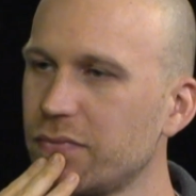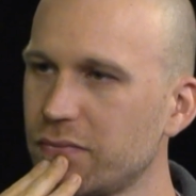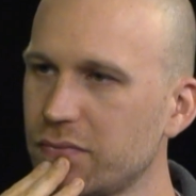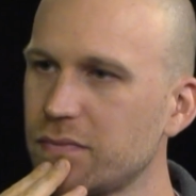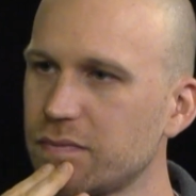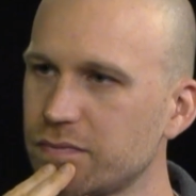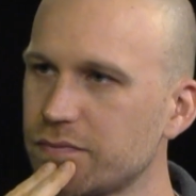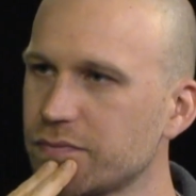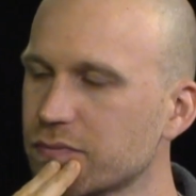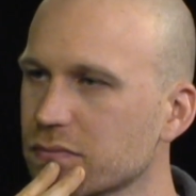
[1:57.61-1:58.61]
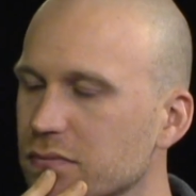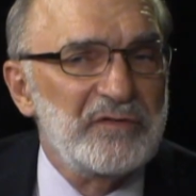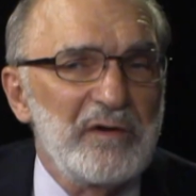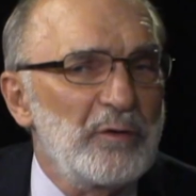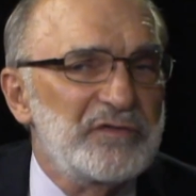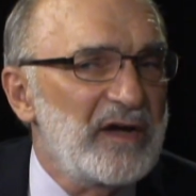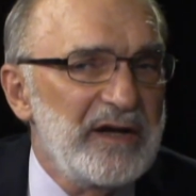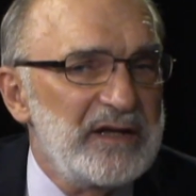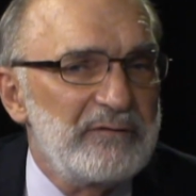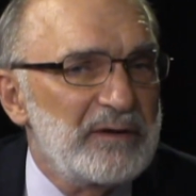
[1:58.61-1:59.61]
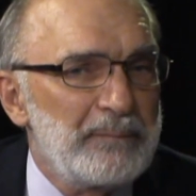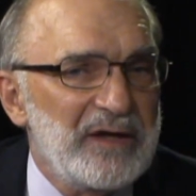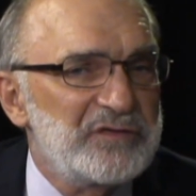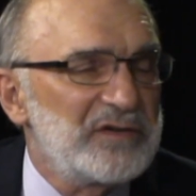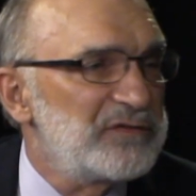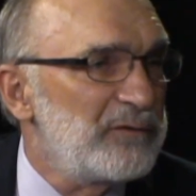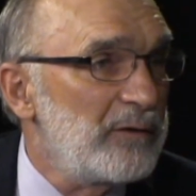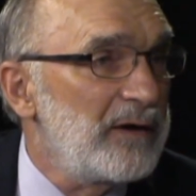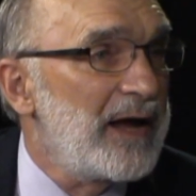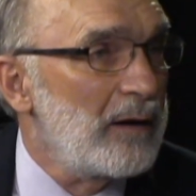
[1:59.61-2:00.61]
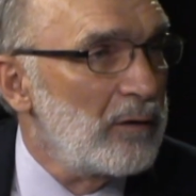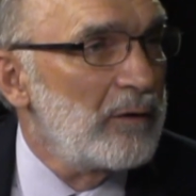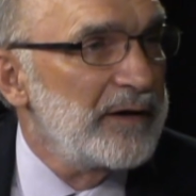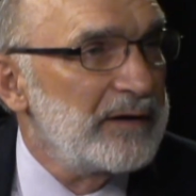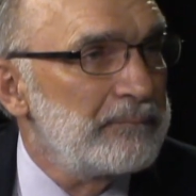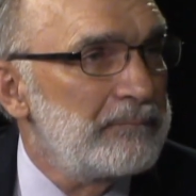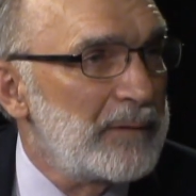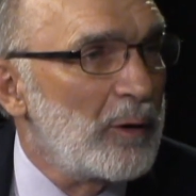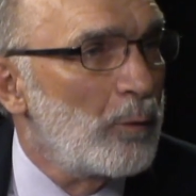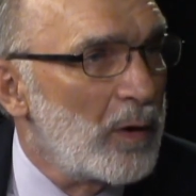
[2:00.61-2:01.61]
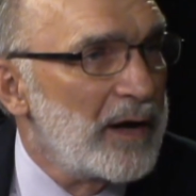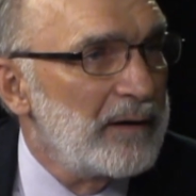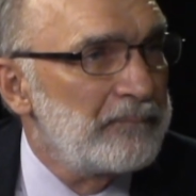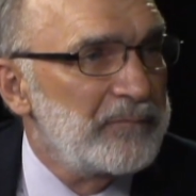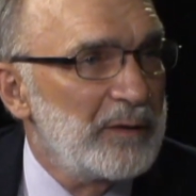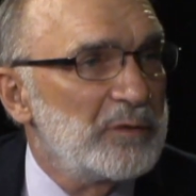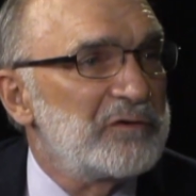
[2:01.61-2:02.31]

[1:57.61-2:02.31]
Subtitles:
But really, there is no scientific basis for outlawing marijuana. It was a